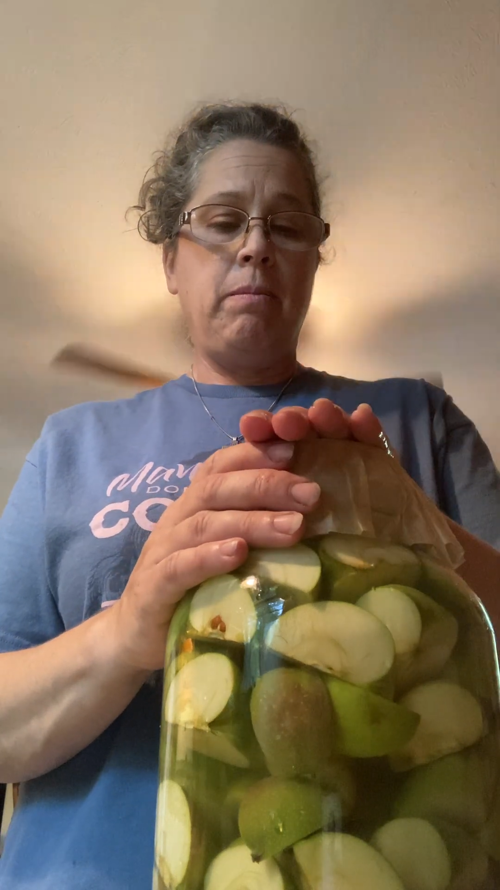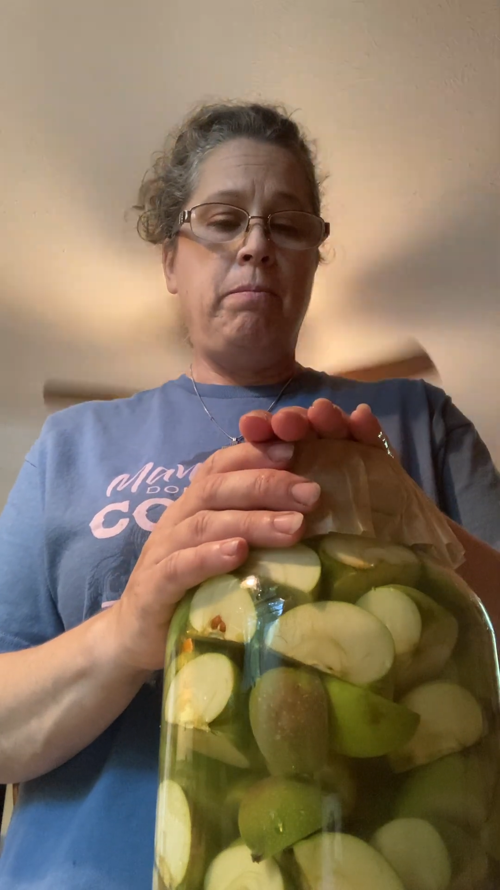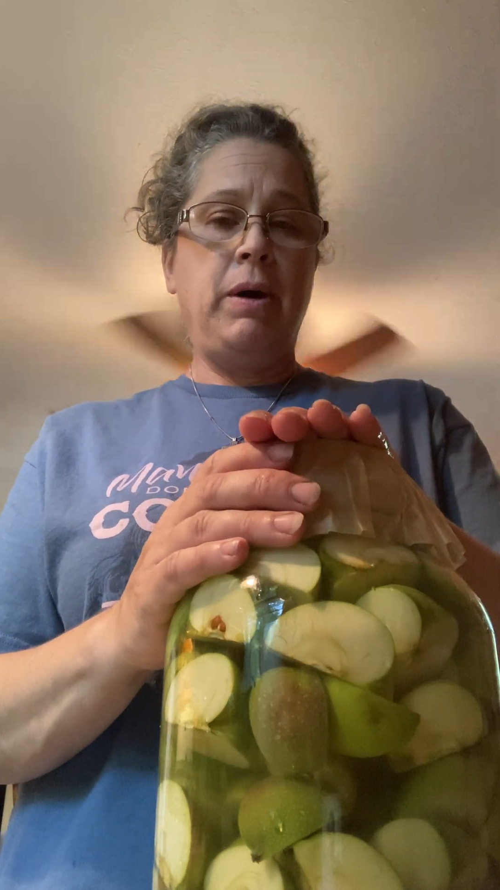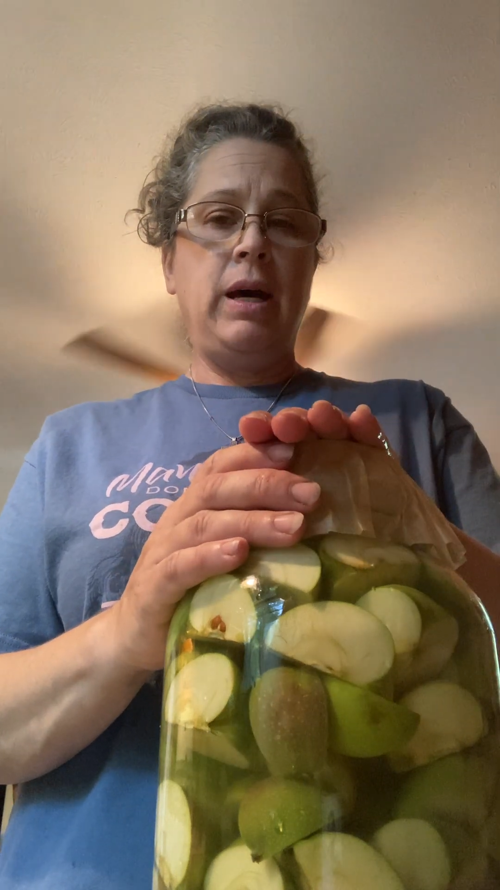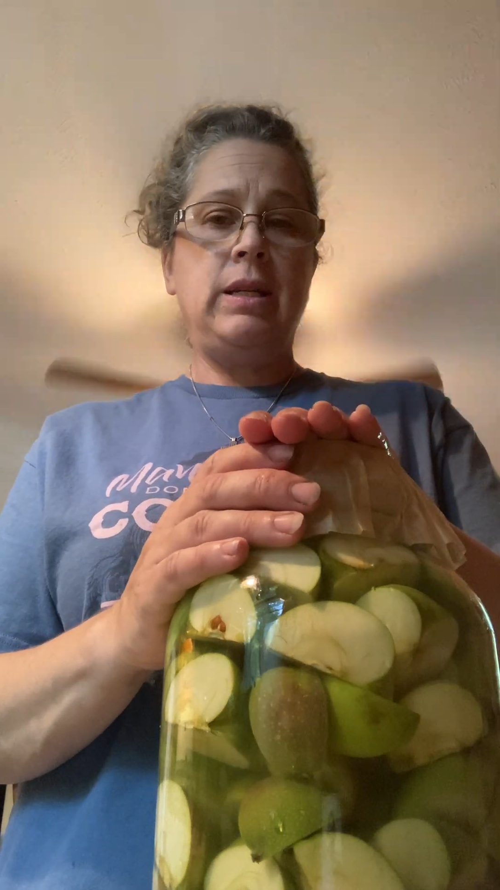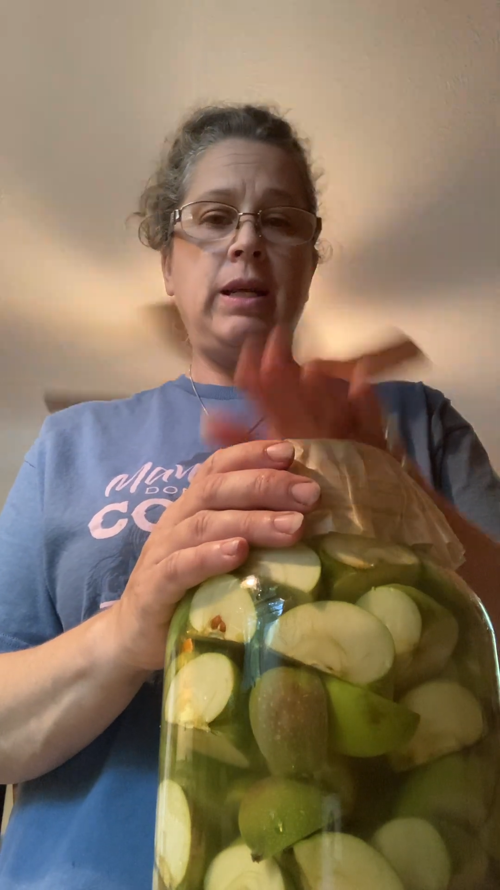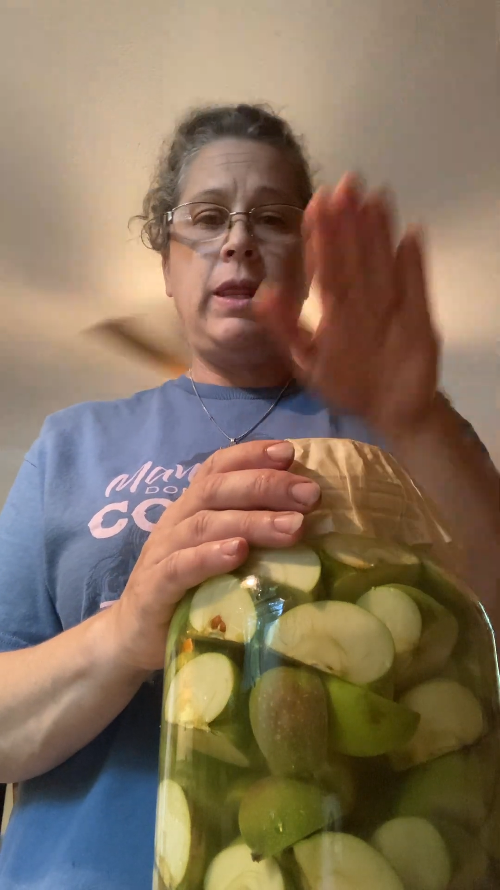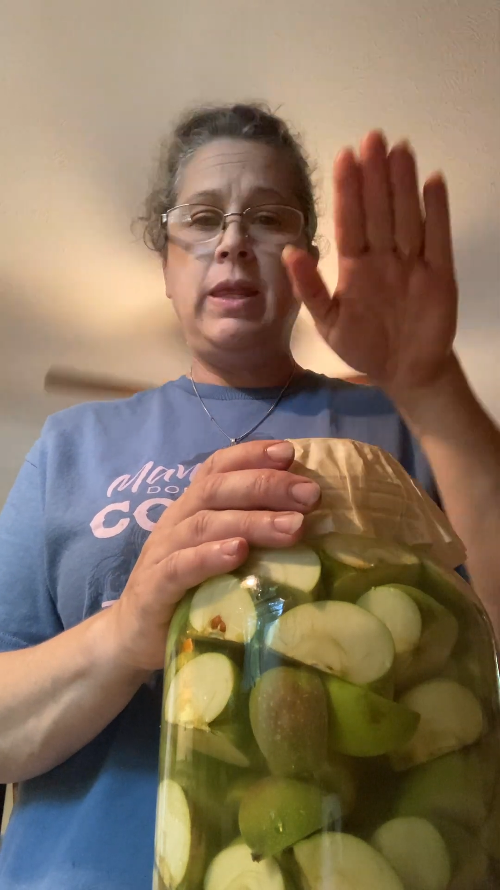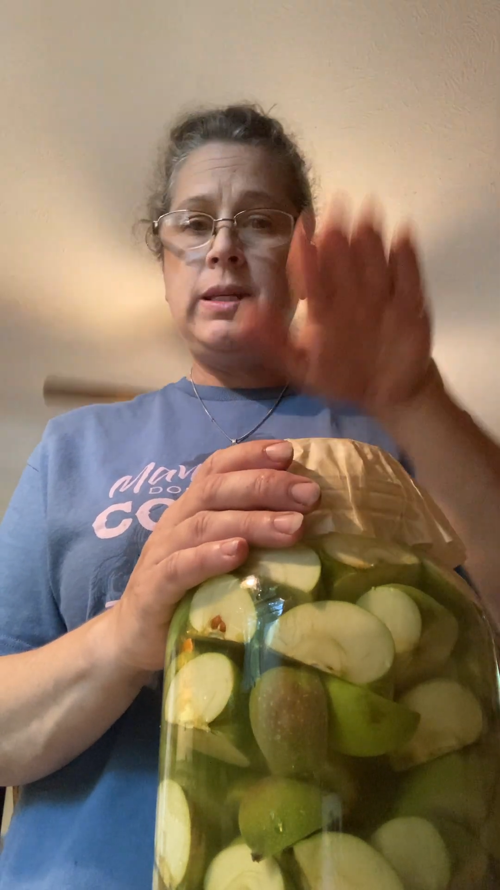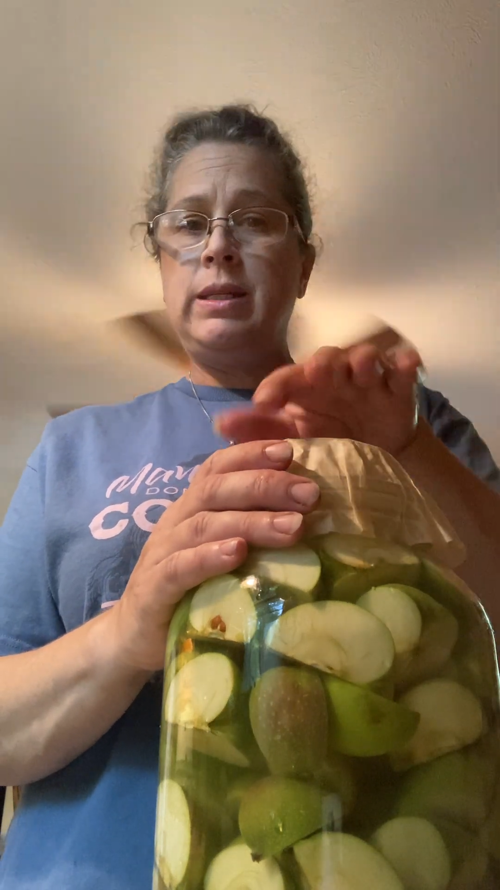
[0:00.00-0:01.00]
But
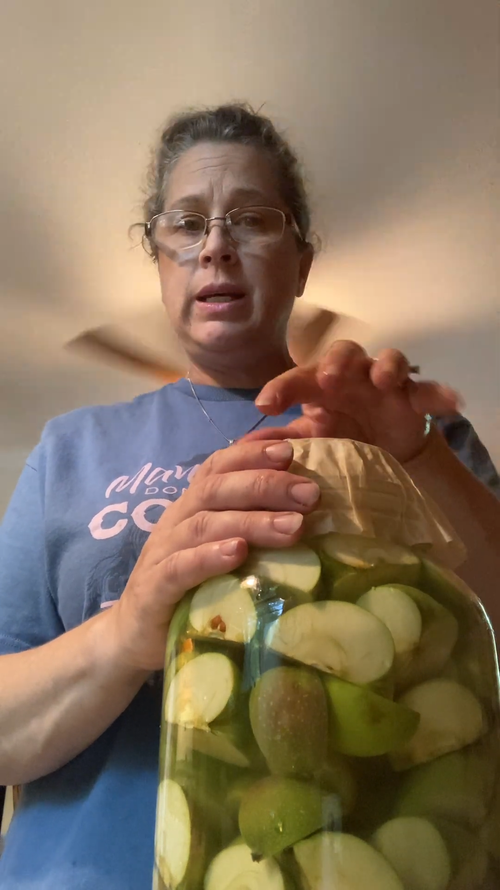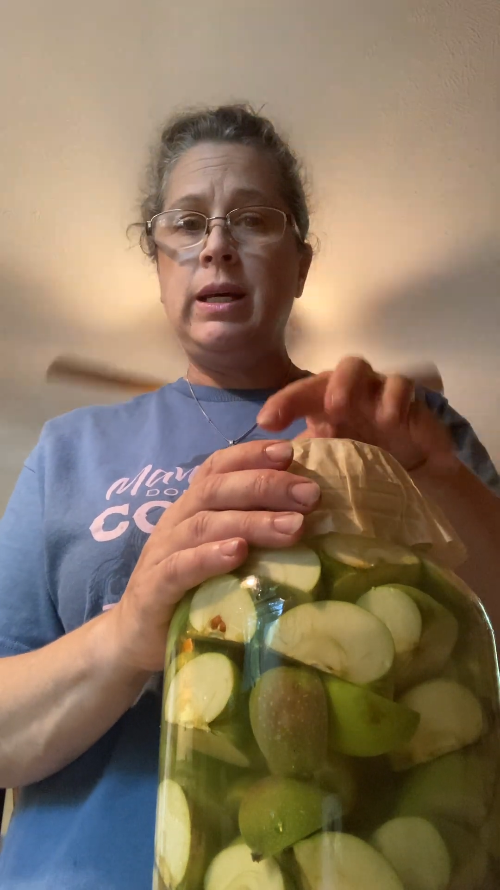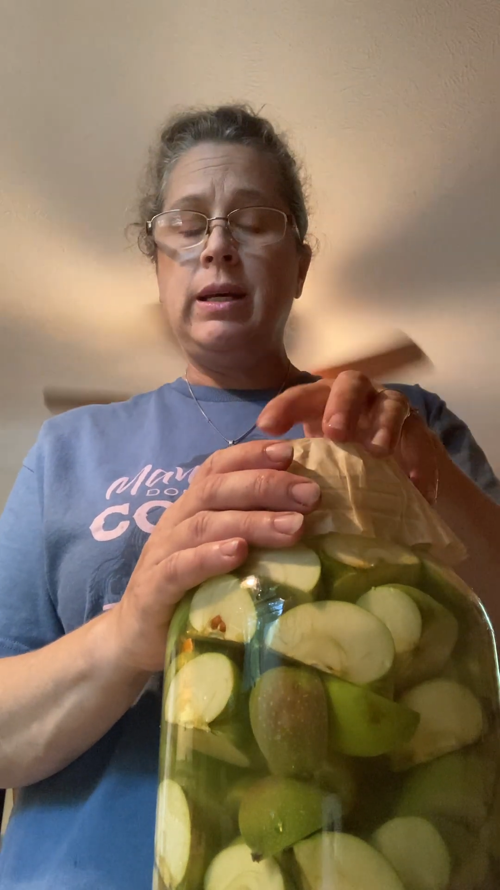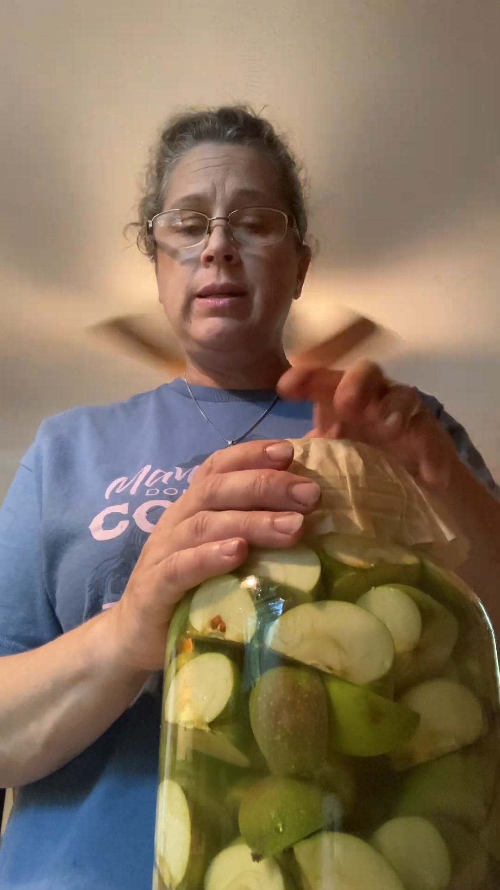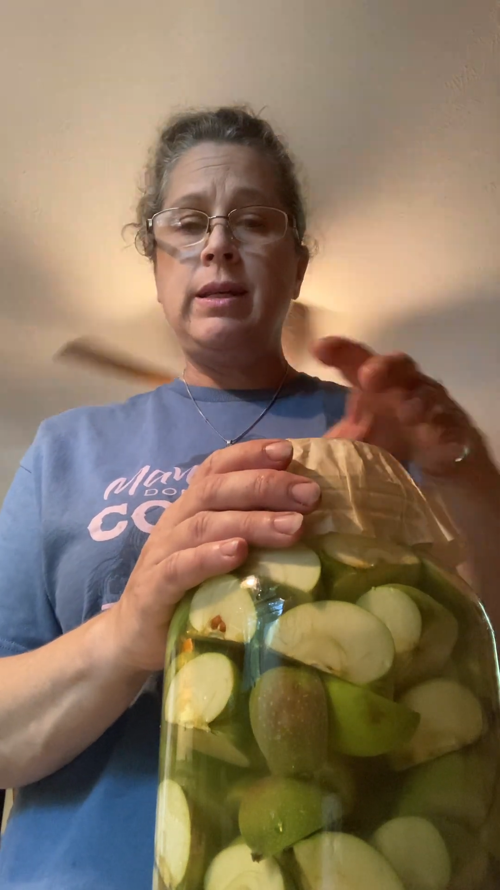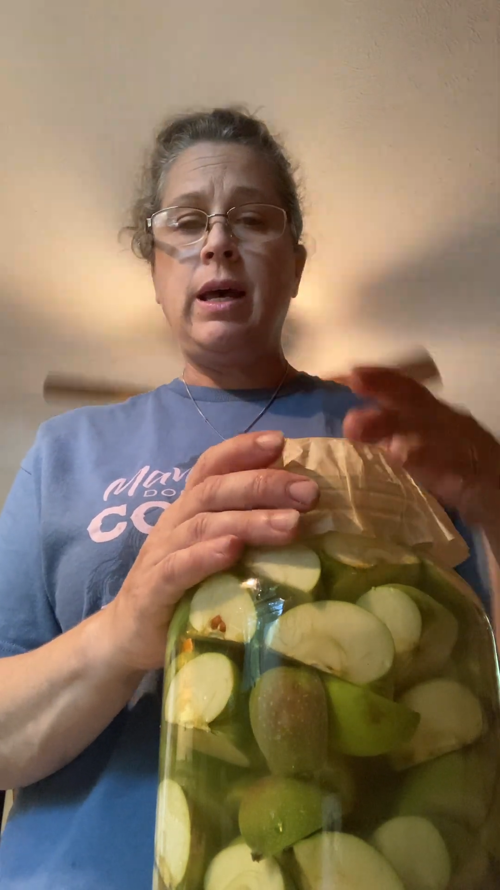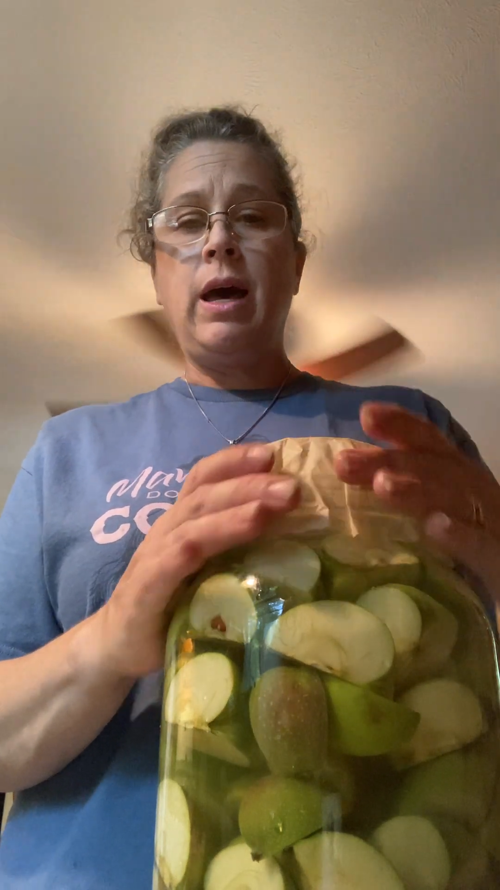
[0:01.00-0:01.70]
this is